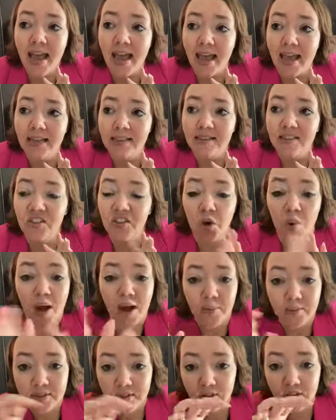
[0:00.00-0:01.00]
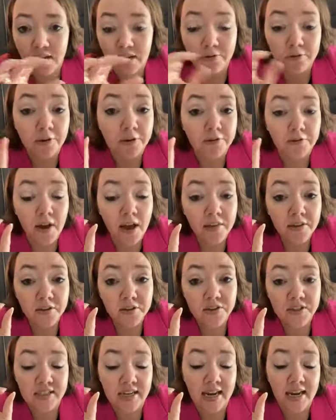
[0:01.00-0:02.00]
And so I was looking for
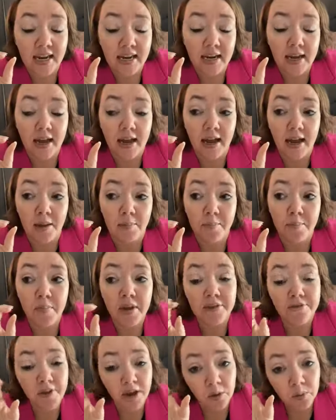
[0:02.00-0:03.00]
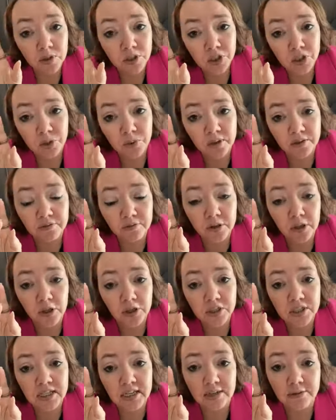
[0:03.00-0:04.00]
Father's Day. If I were to have
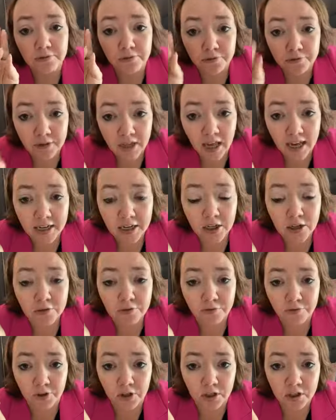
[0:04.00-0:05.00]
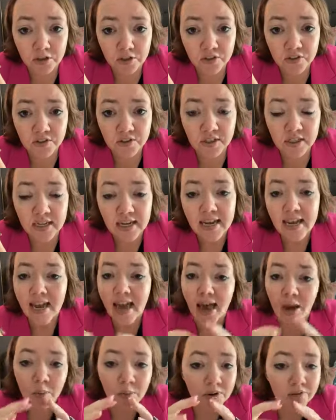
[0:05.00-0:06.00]
looked in flyer first,
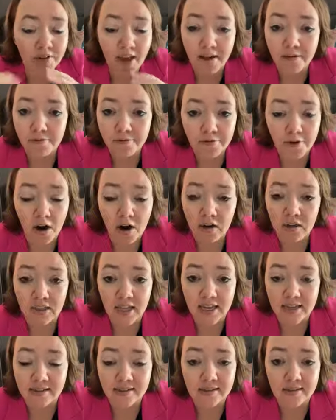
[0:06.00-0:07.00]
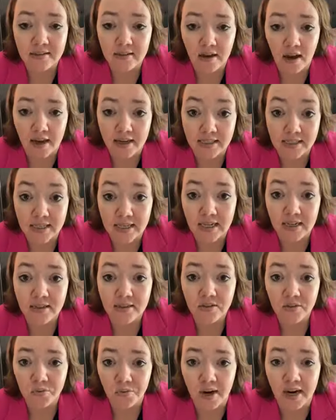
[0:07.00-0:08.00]
I would have had far less
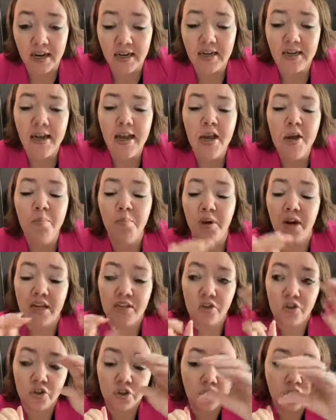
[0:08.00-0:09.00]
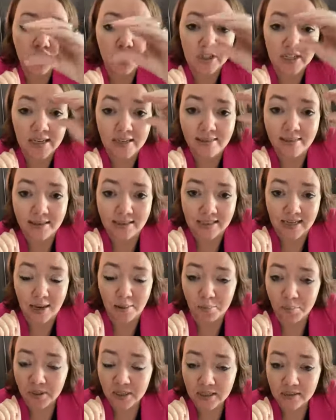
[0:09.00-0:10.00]
ideas, right? But I searched in the
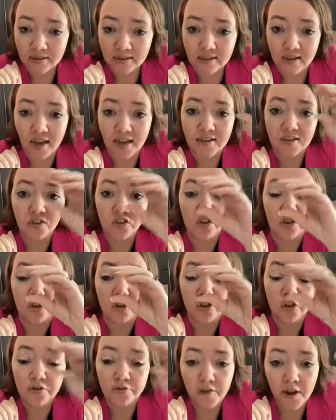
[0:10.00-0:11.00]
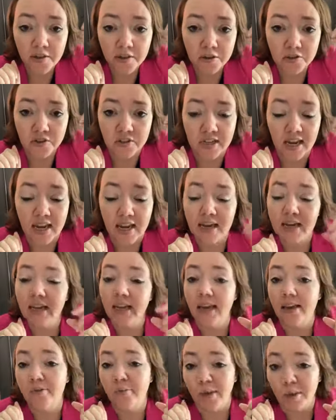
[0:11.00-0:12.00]
templates, I searched Father's Day, and it
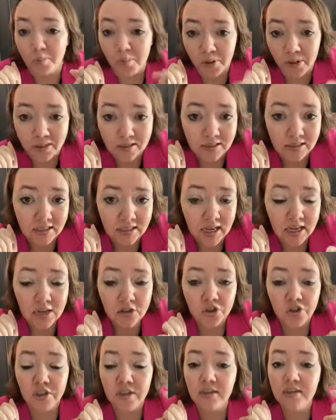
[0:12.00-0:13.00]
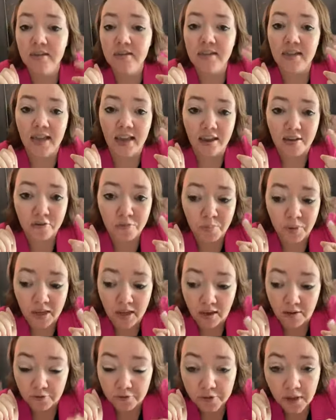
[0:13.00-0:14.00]
gave me presentations, it gave
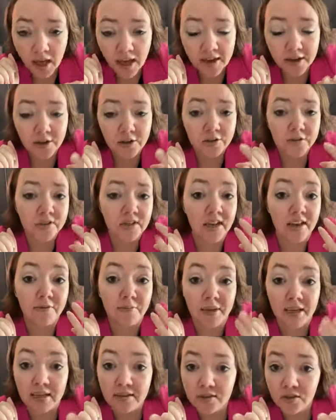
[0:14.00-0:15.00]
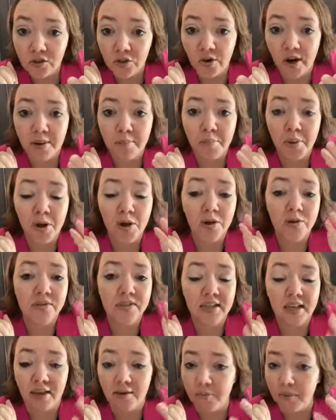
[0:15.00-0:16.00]
me flyers, it gave me Instagram
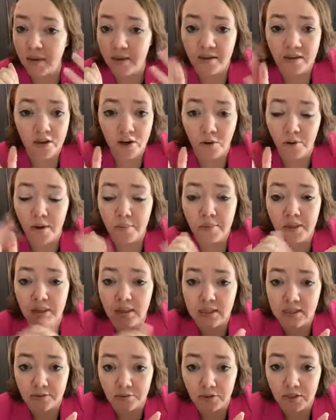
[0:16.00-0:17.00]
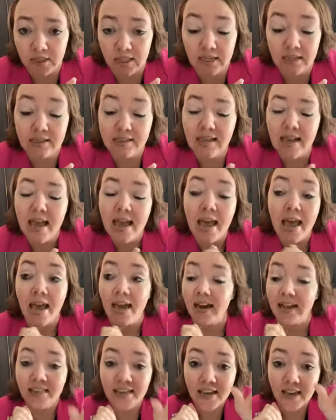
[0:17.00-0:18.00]
posts, it gave me, a million different things.
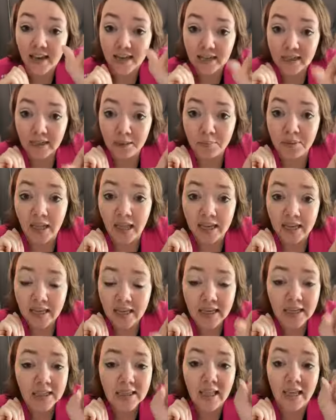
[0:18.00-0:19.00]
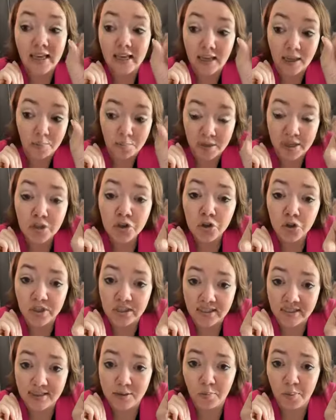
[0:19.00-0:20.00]
And I think I ended up liking like a
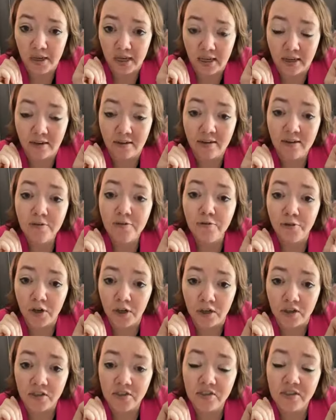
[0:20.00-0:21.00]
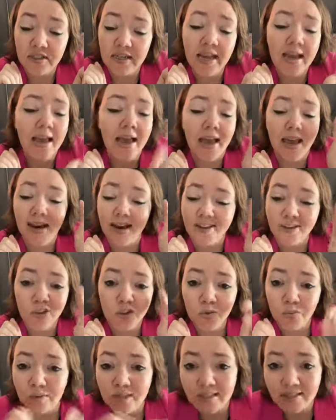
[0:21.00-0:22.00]
Pinterest pin first, and I
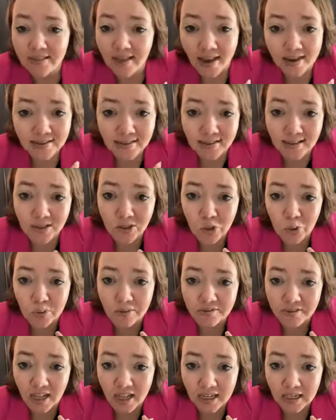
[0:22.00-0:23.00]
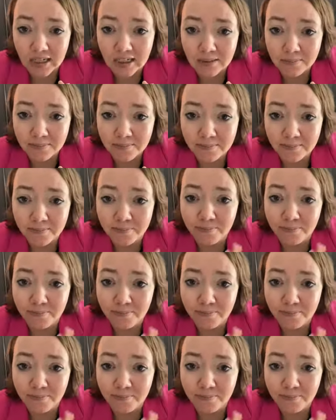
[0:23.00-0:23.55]
just resized it to a flyer.